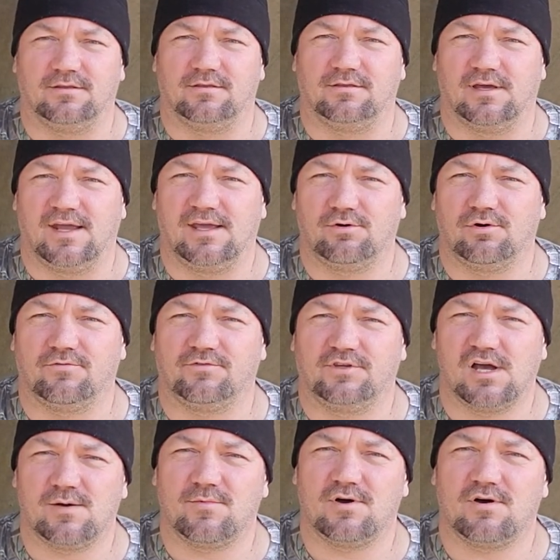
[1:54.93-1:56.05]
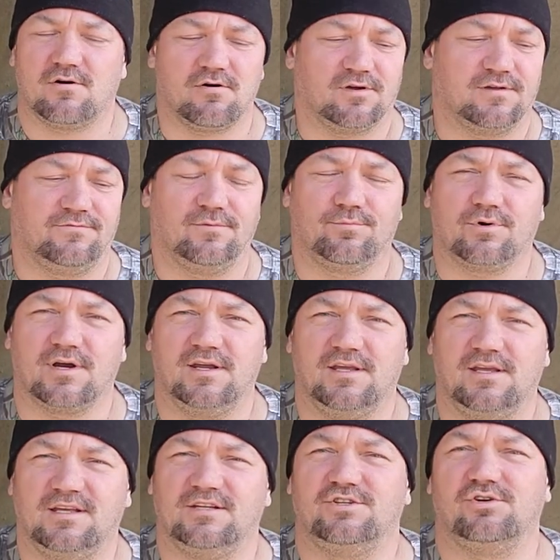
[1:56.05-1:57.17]
The handle of a tomahawk, if you break
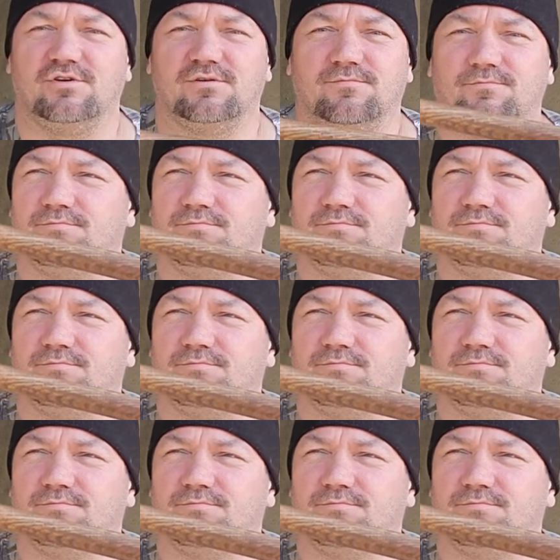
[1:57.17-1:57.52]
it, you can